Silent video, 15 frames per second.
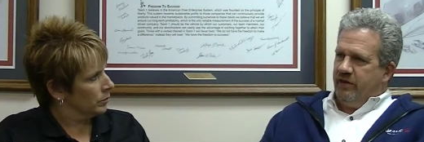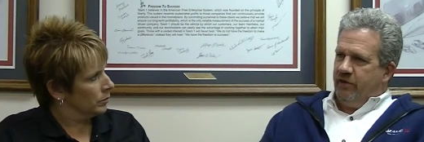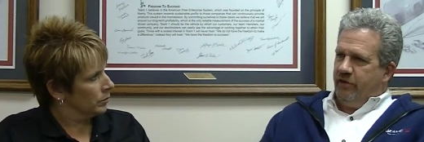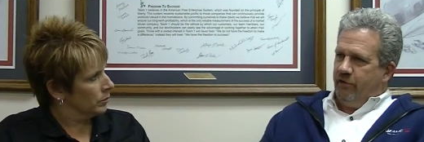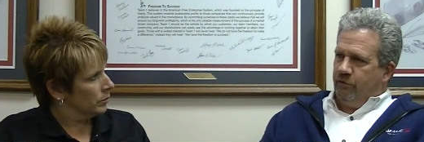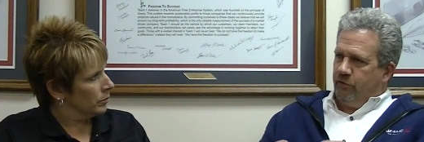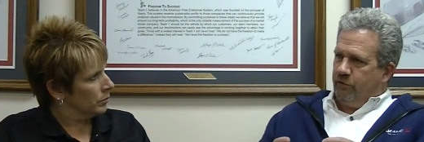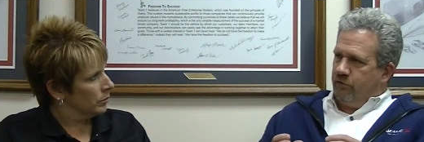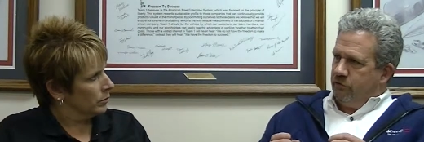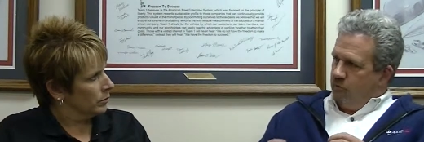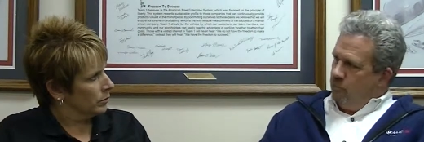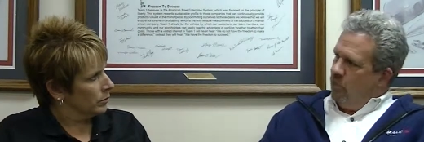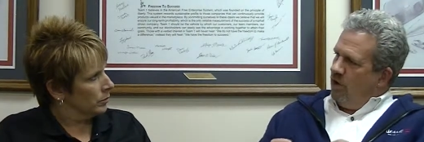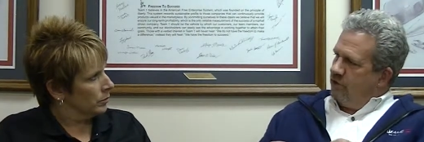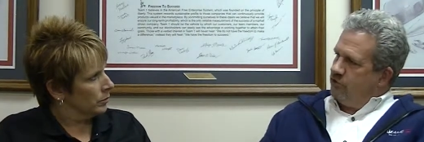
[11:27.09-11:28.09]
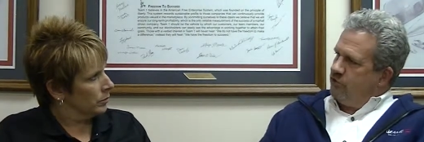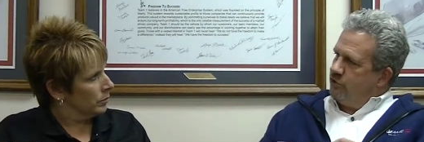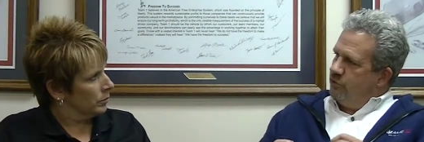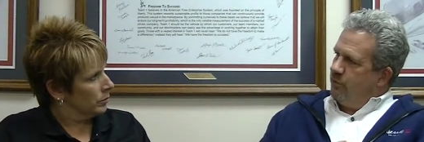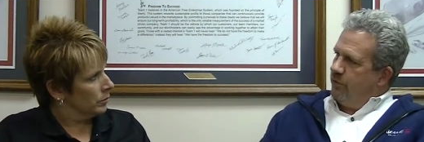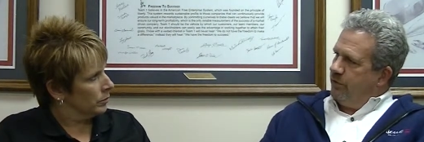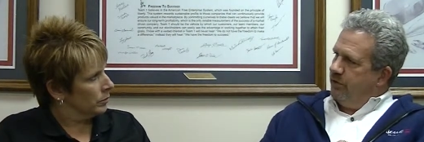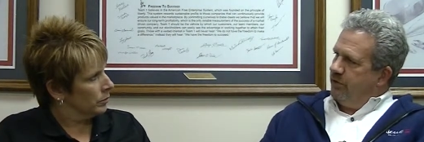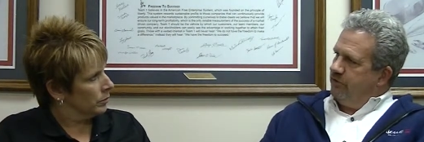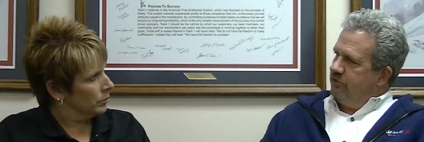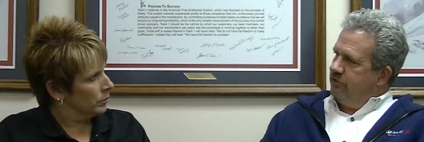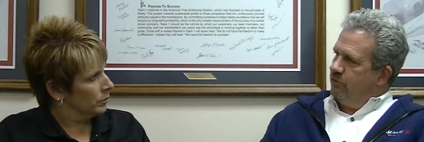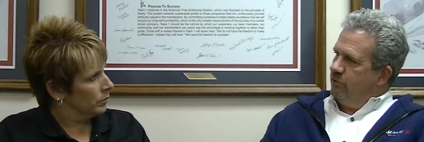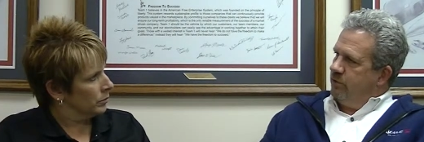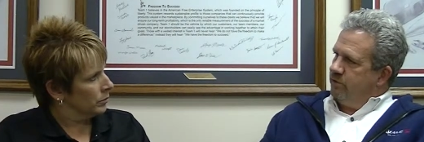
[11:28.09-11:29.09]
Speaker 1: that there's one or two
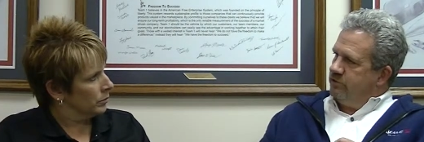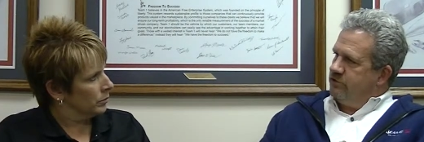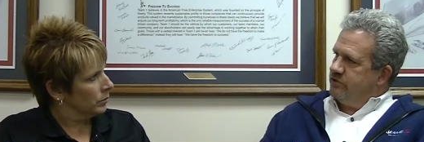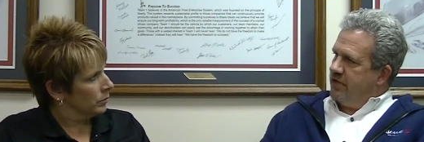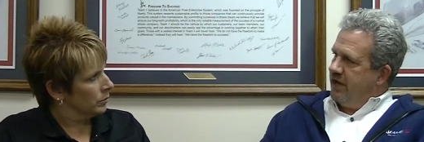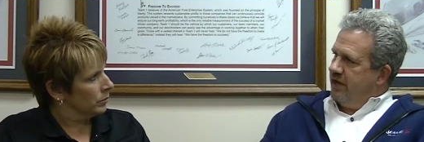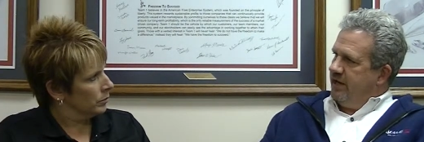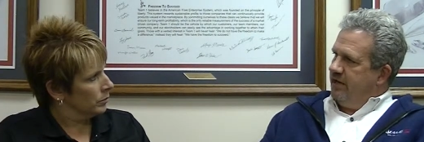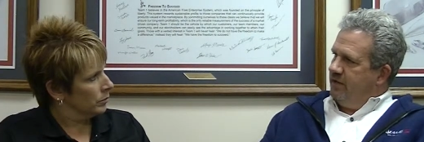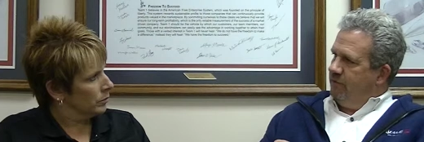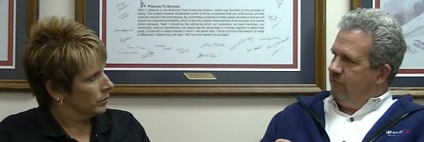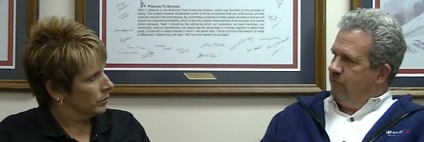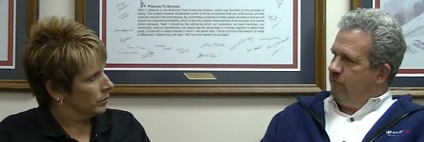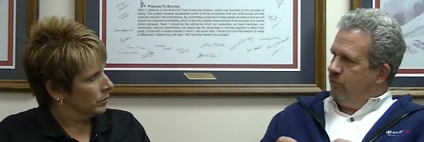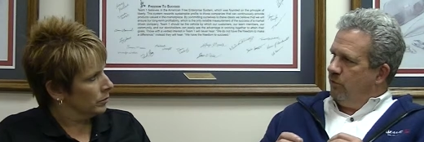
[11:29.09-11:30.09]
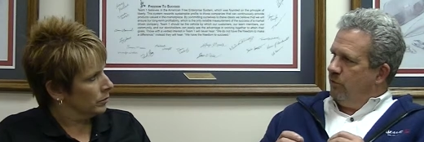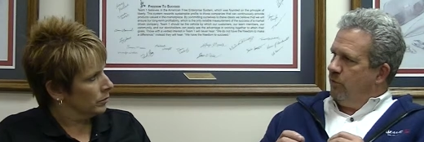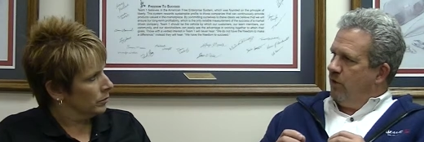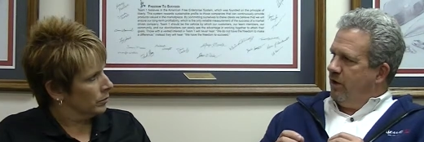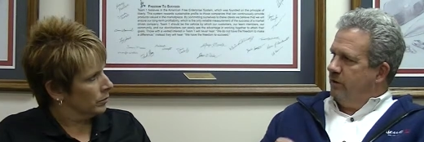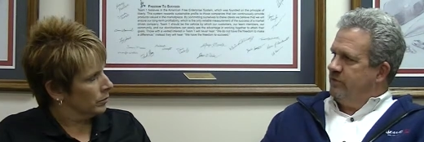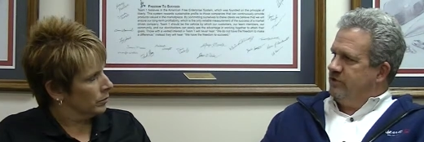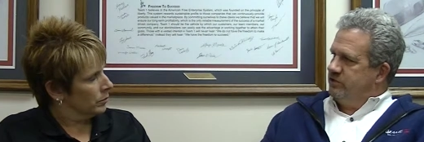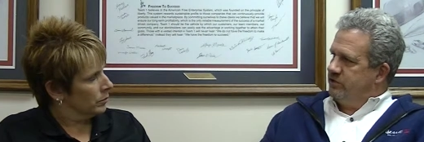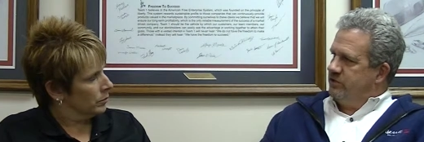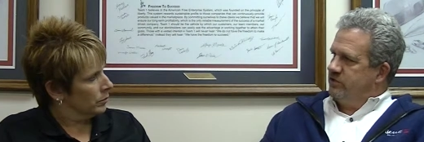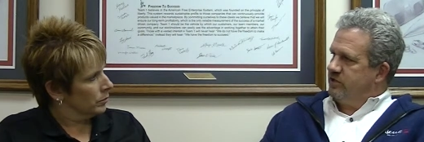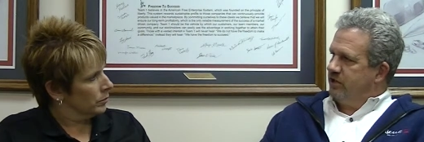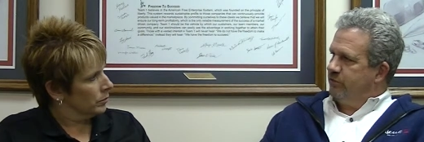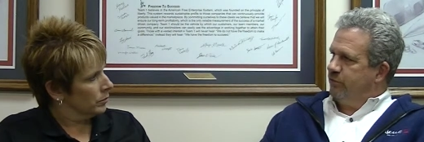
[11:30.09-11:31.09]
things that we would say, if you really want to be
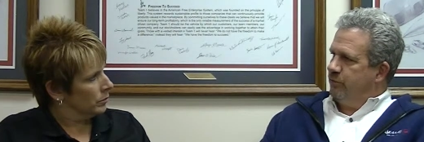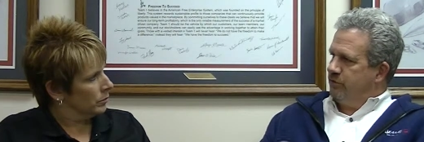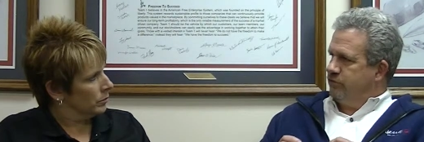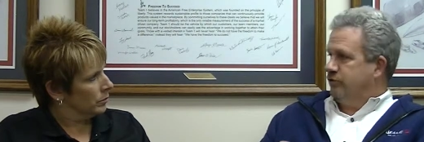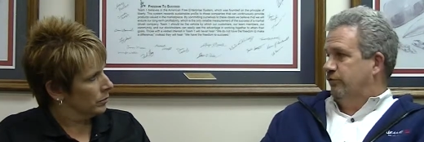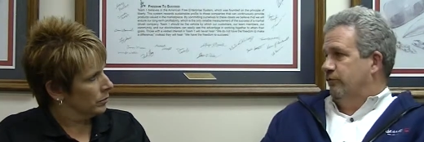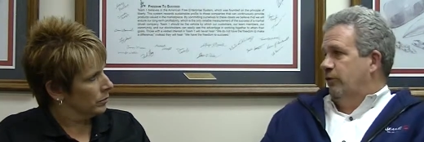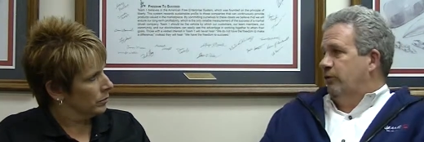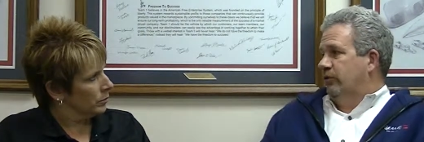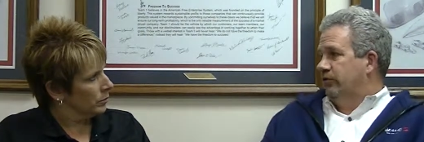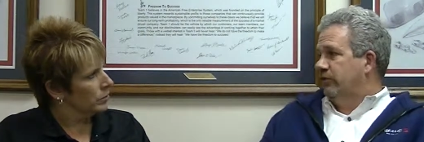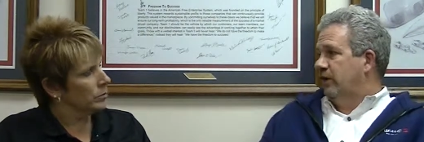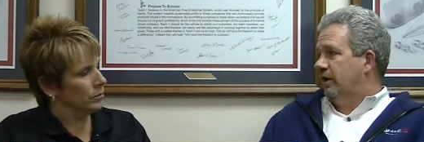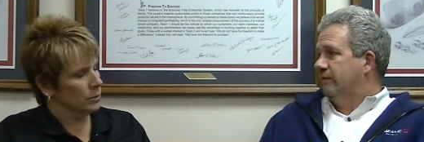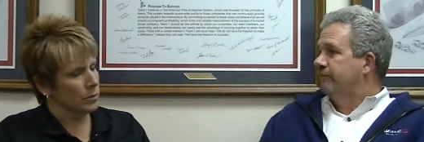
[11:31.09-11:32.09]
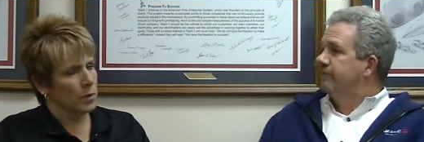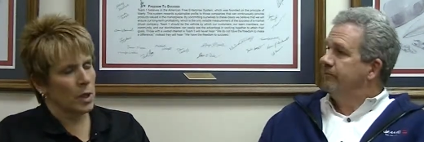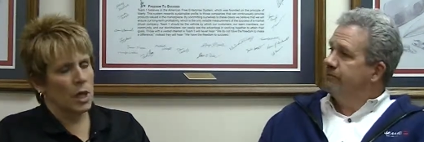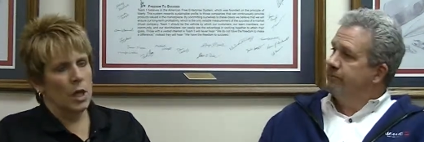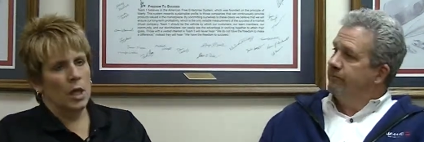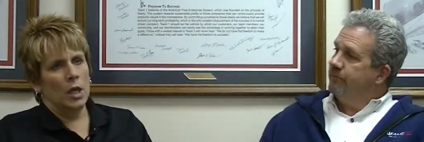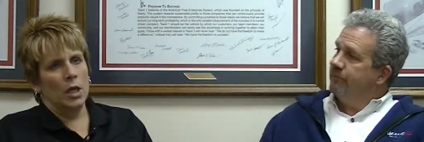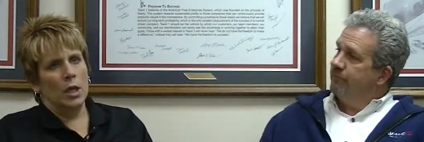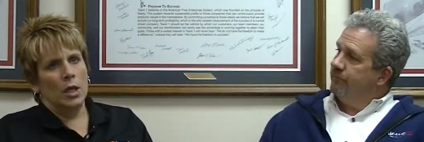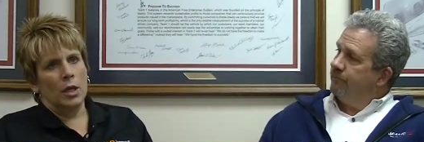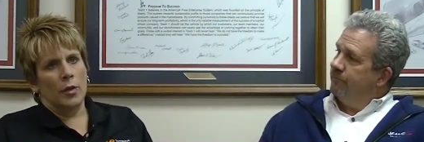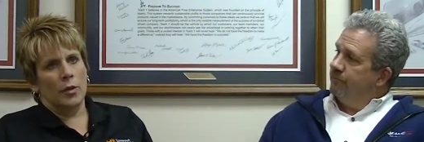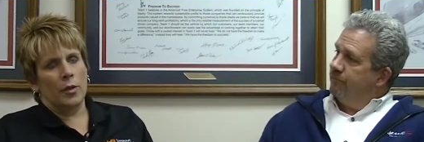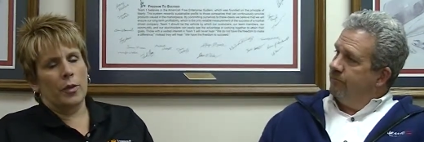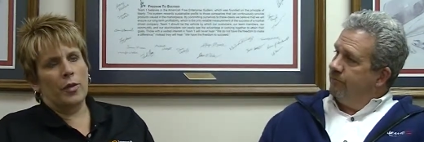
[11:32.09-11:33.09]
successful, you should focus on?
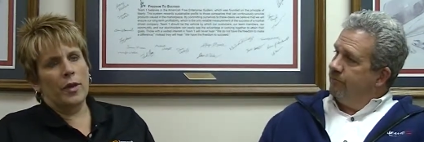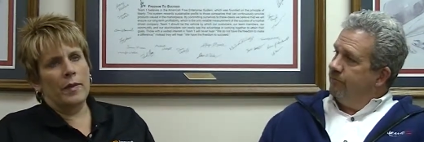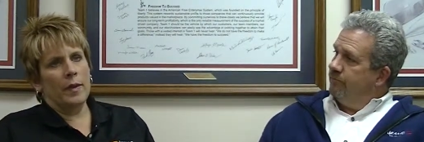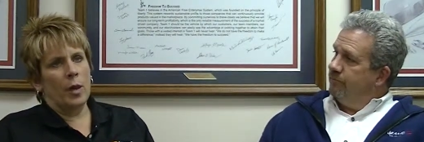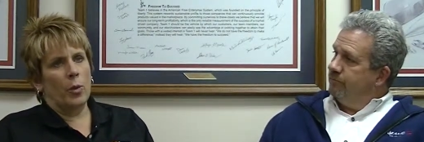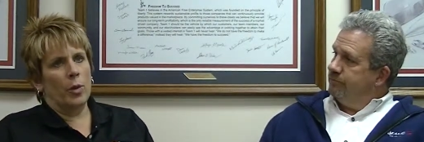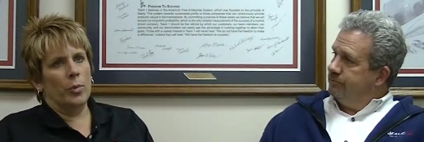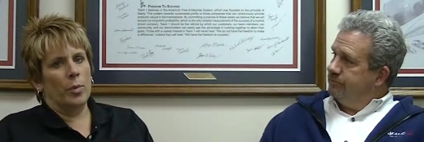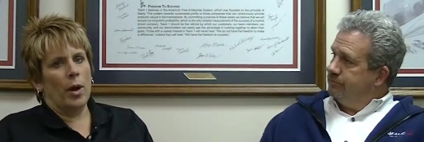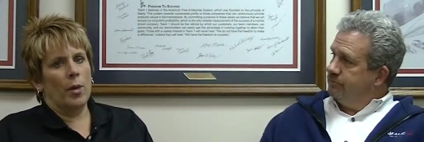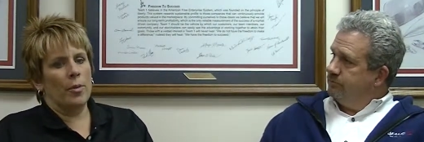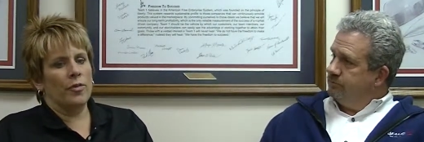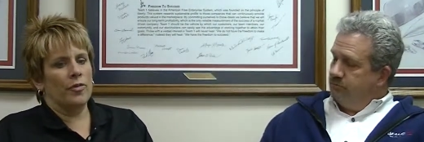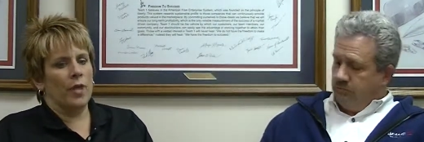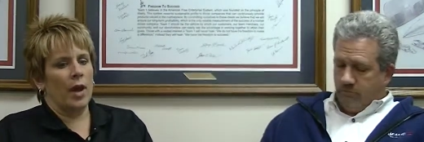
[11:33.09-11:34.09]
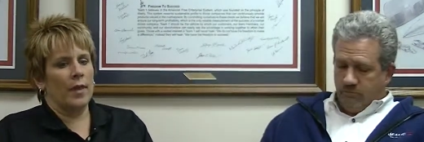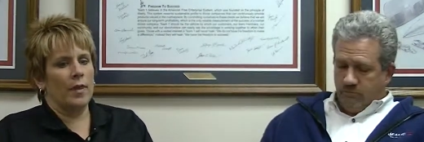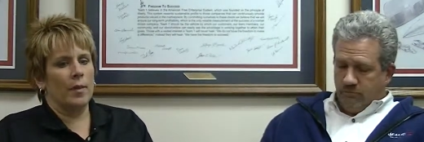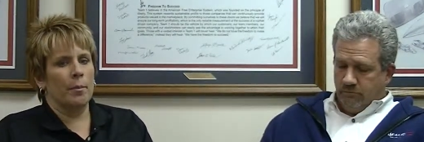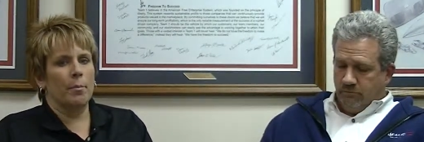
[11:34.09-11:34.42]
Speaker 2: The thing that we probably find the